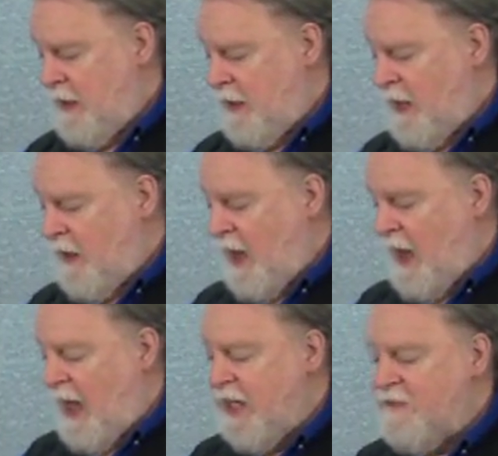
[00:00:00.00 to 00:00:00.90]
Now,
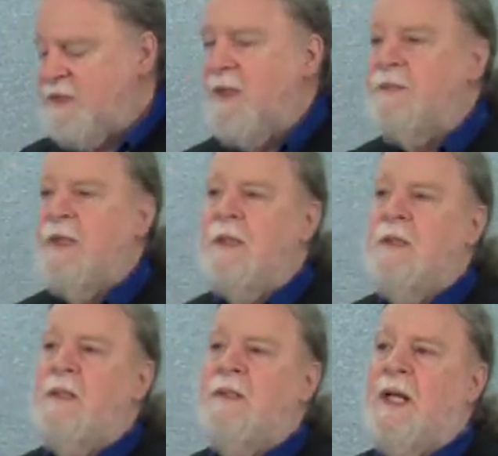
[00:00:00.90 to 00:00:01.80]
I have something
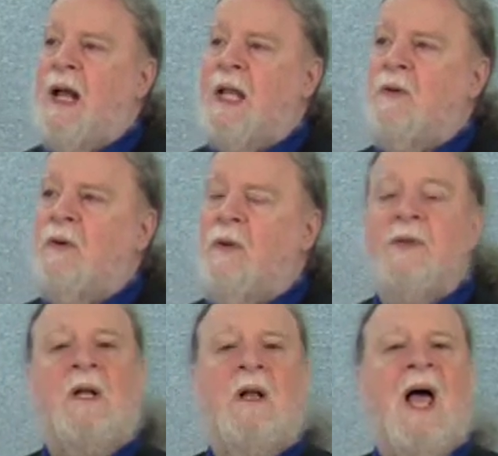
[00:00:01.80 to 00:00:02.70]
that I call
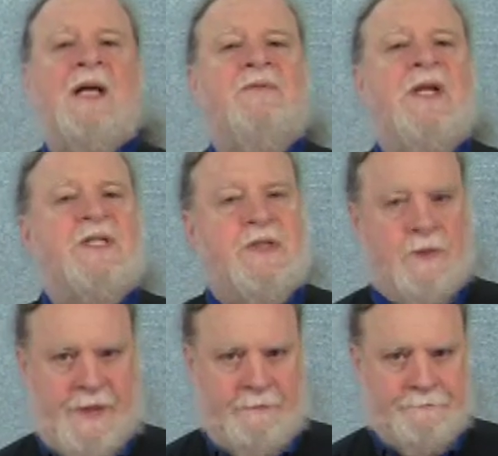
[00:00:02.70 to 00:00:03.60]
the clock of
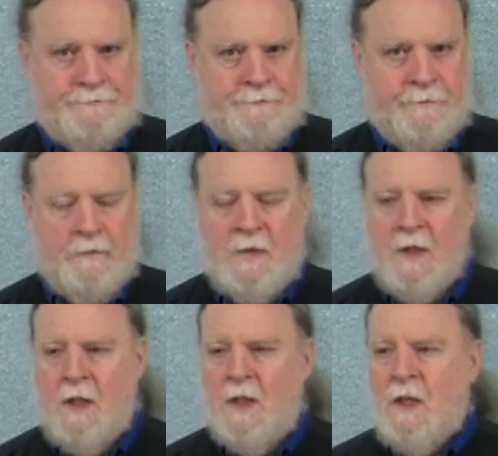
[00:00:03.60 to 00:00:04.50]
history.
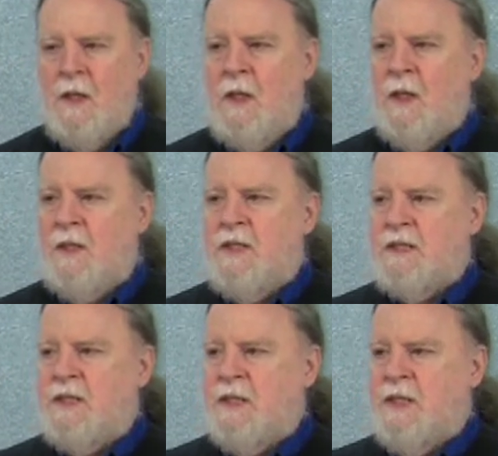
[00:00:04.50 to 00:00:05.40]

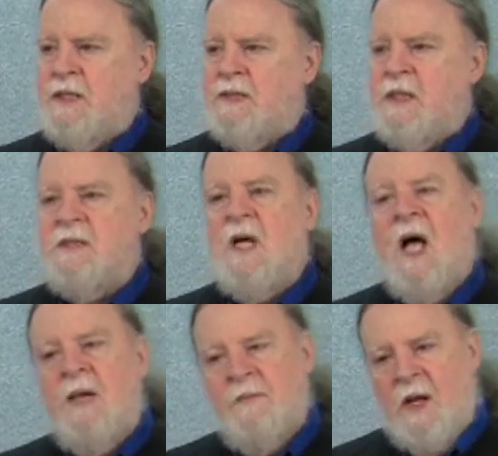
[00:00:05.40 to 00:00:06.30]
This is the
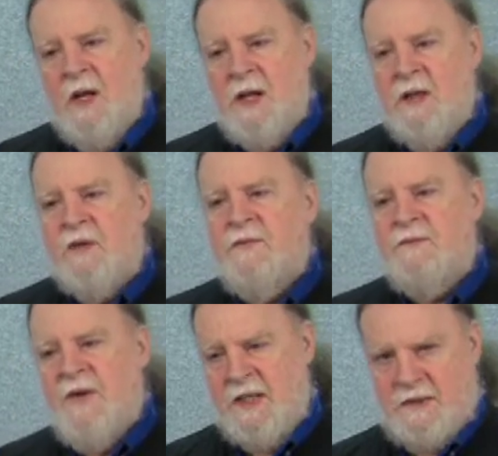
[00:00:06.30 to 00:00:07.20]
timeline of
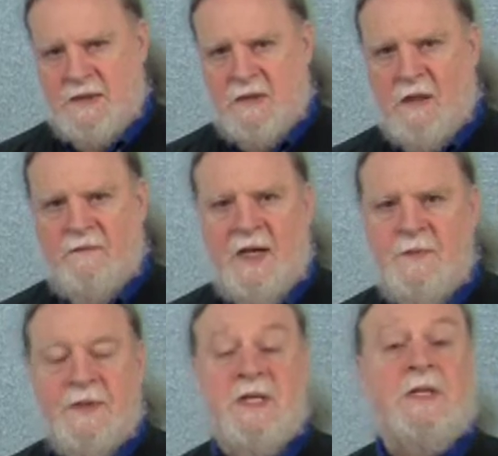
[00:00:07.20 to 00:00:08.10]
events, of any
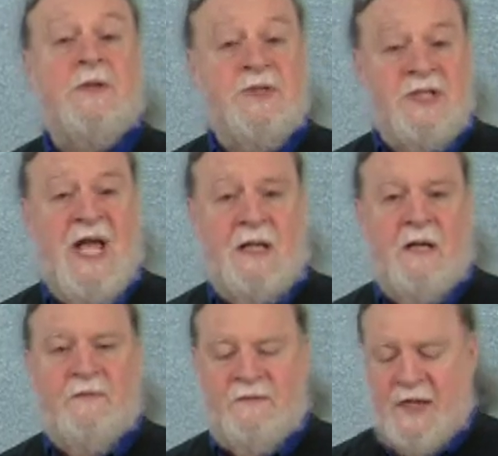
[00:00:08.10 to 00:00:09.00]
particular set
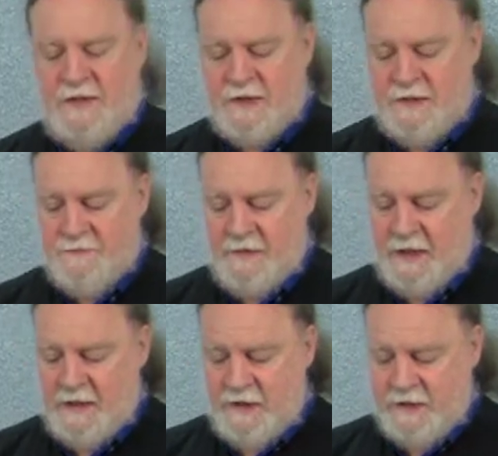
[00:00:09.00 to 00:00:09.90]
of events
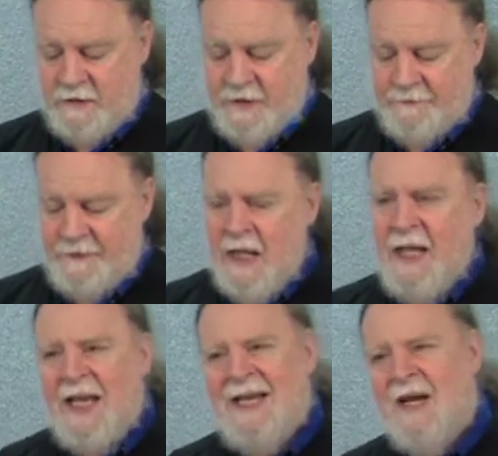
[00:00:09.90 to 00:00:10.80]
in history.
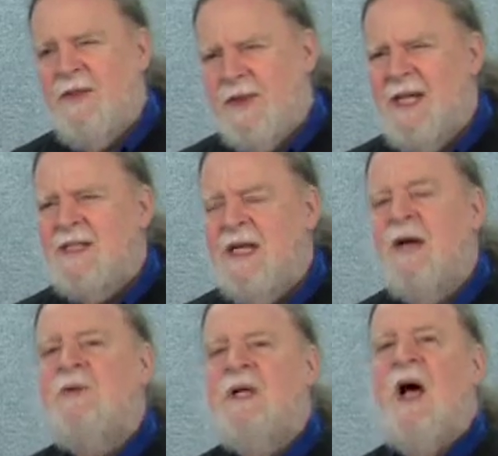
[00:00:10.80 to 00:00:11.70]
And uh, the thing is, in
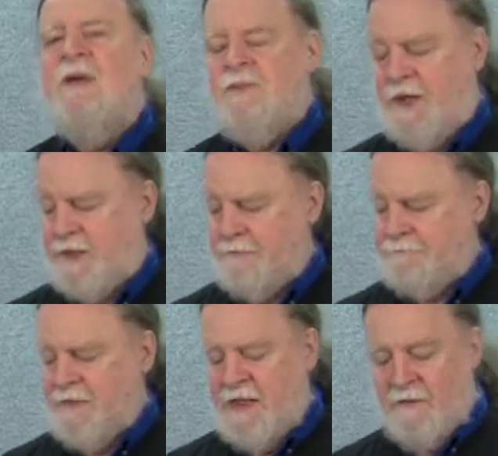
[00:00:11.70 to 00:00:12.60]
every conflict,
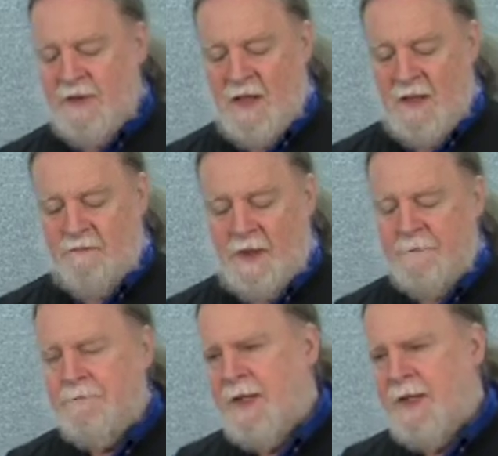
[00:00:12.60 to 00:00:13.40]
in every conflict,